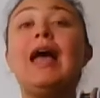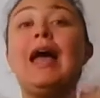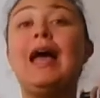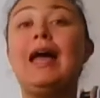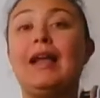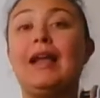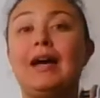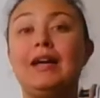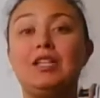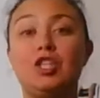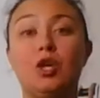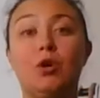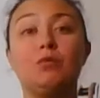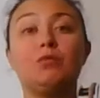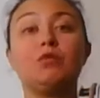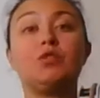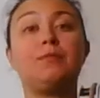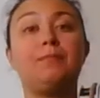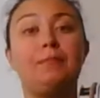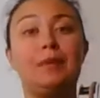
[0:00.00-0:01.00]
and I
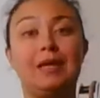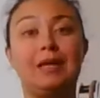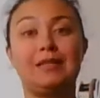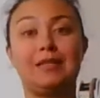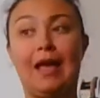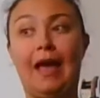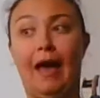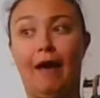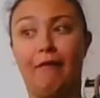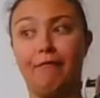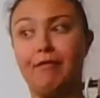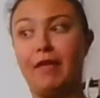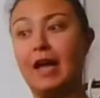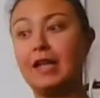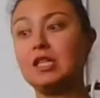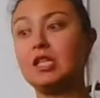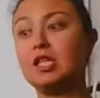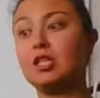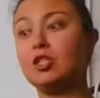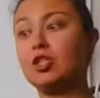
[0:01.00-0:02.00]
don't because I have
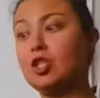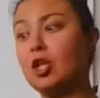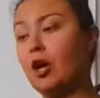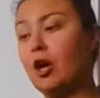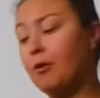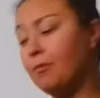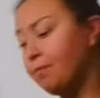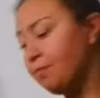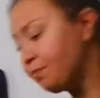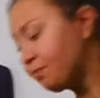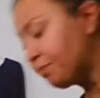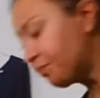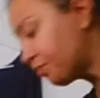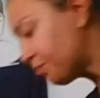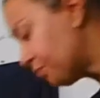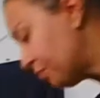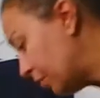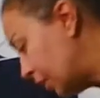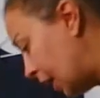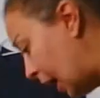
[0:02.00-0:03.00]
that. So
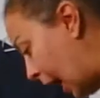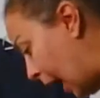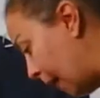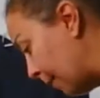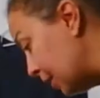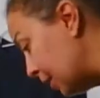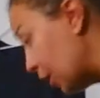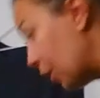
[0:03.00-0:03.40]
I'm going